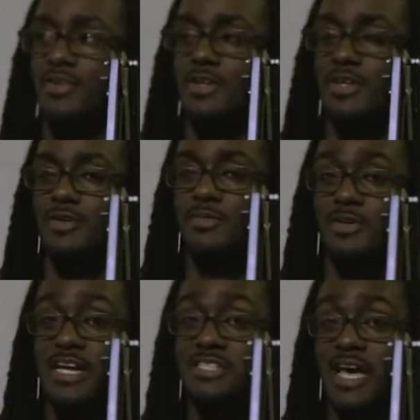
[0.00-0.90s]
Florida no
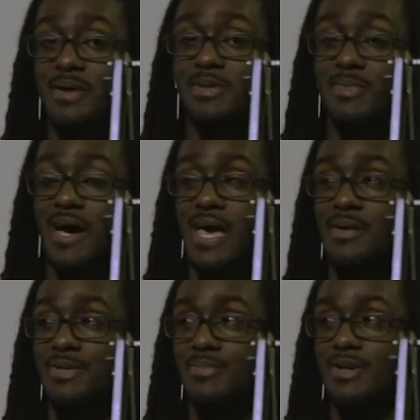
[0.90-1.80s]
more. That shit happened in
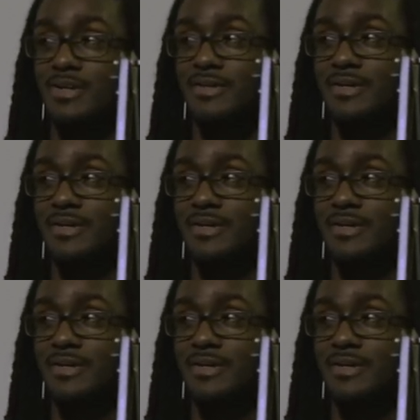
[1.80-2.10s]
Miami, bro.